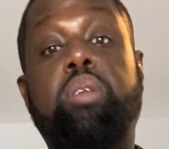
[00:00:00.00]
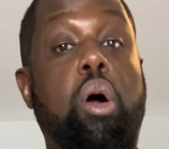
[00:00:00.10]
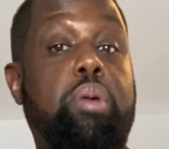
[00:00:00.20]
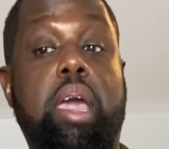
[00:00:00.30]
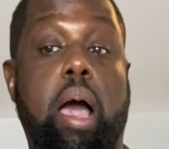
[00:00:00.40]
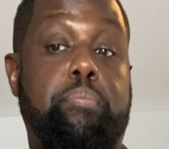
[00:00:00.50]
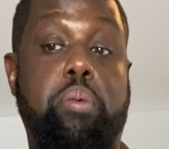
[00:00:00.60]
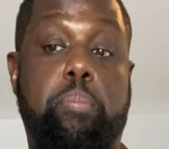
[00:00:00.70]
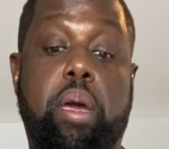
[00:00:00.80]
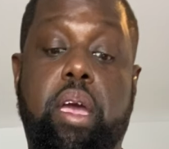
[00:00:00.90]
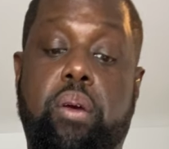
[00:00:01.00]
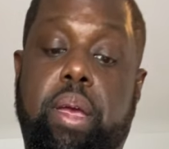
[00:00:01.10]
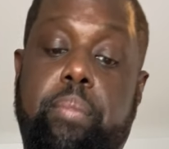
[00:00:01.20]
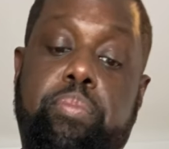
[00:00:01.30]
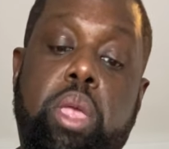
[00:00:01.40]
Okay, I'm
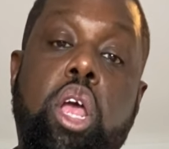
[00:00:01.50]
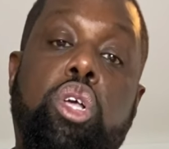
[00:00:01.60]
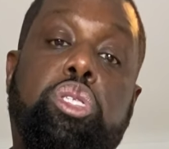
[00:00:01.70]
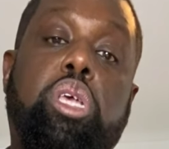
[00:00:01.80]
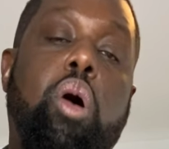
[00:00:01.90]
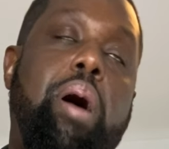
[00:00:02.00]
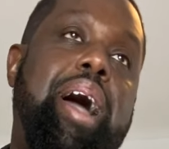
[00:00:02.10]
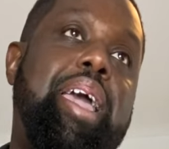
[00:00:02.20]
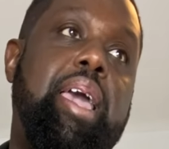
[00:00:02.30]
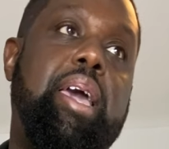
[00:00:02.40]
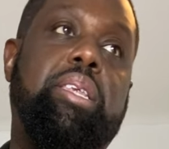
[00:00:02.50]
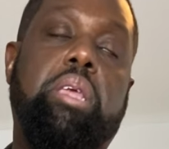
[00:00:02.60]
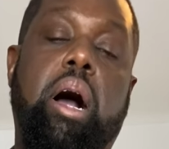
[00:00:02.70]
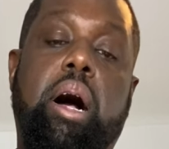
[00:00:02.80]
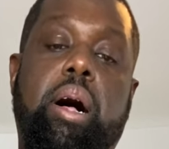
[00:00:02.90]
preparing. So I had
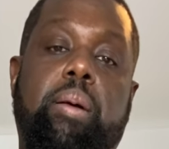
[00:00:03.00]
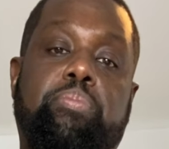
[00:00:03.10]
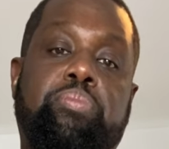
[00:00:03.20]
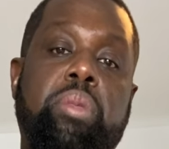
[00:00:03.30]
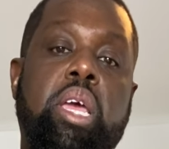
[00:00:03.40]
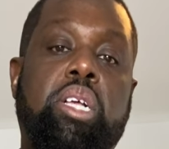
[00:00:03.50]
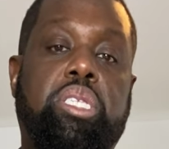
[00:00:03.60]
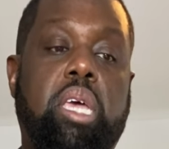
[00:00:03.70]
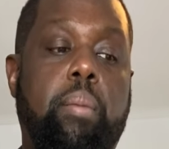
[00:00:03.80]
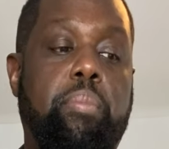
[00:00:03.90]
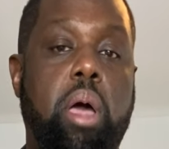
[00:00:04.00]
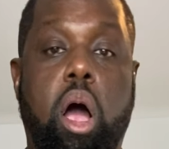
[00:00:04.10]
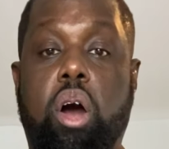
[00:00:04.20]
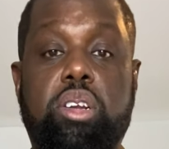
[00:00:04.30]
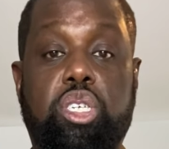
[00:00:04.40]
some
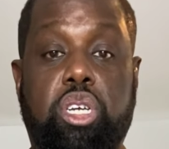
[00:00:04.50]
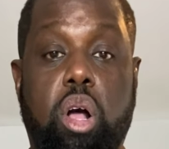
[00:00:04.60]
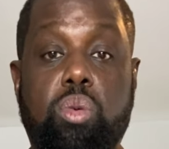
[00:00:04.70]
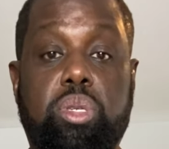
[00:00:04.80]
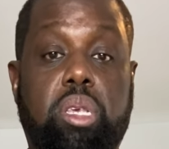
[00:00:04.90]
artichokes